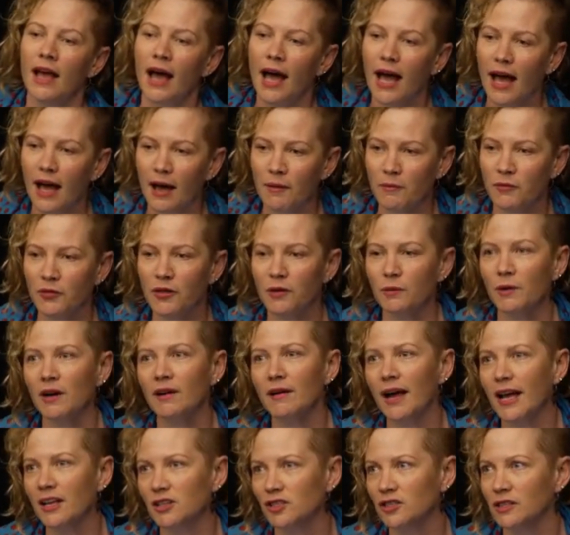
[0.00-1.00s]
that we're
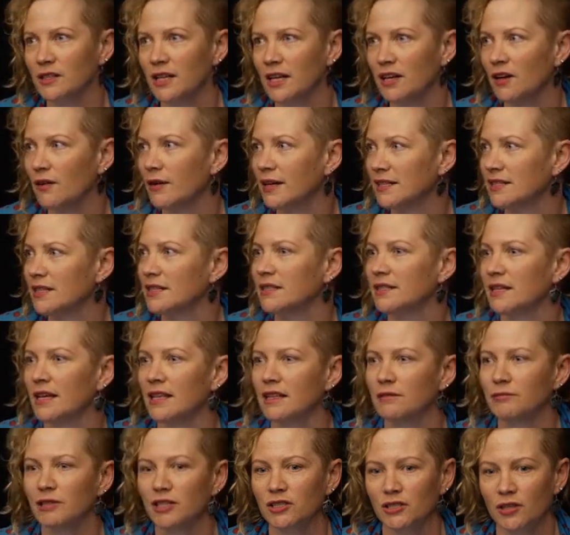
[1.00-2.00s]
actually going to see
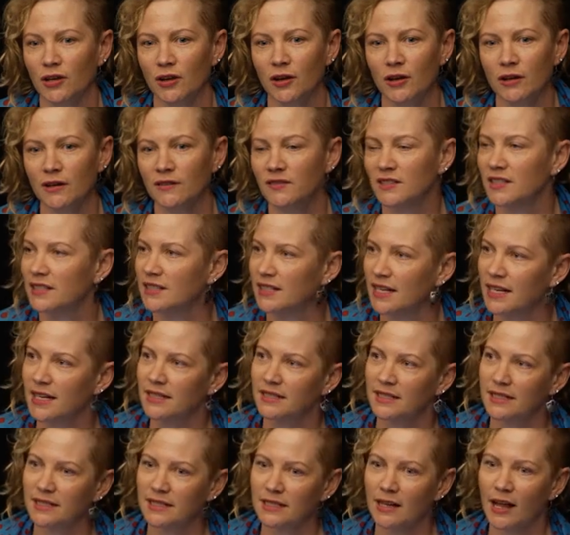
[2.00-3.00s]
the return of
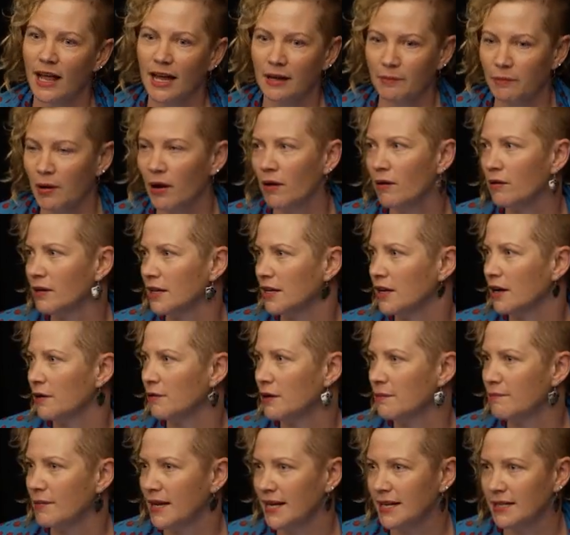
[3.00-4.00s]
diseases like polio
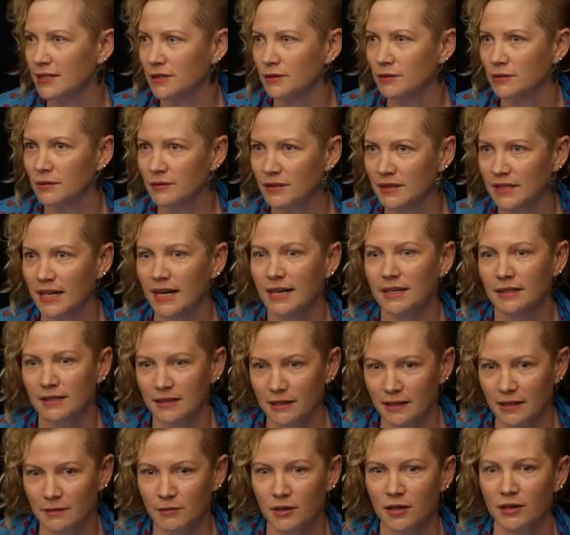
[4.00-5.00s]
and measles into
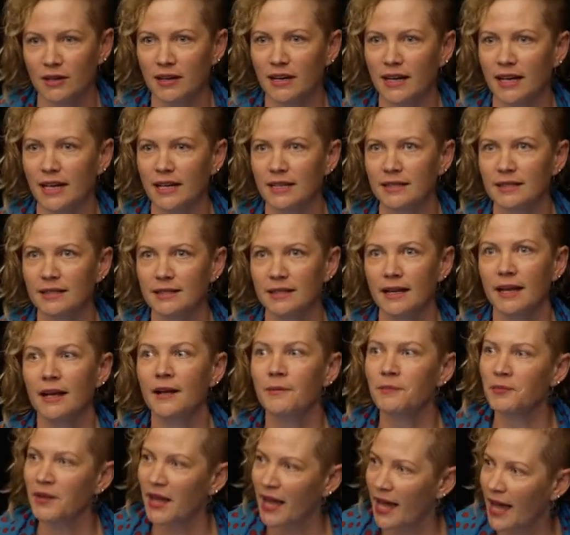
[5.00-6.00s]
communities.
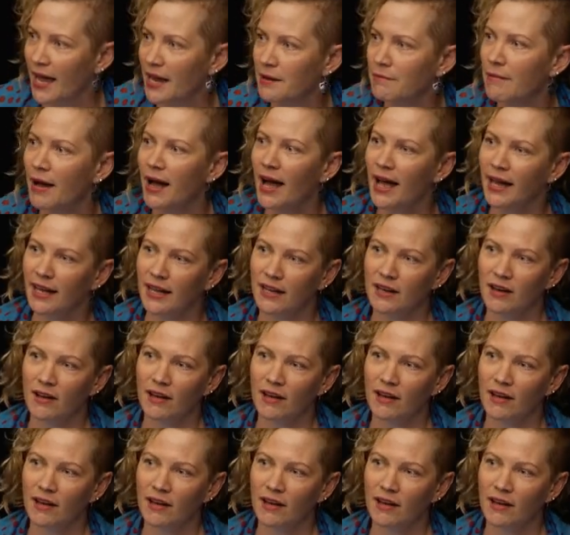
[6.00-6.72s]
And Mark and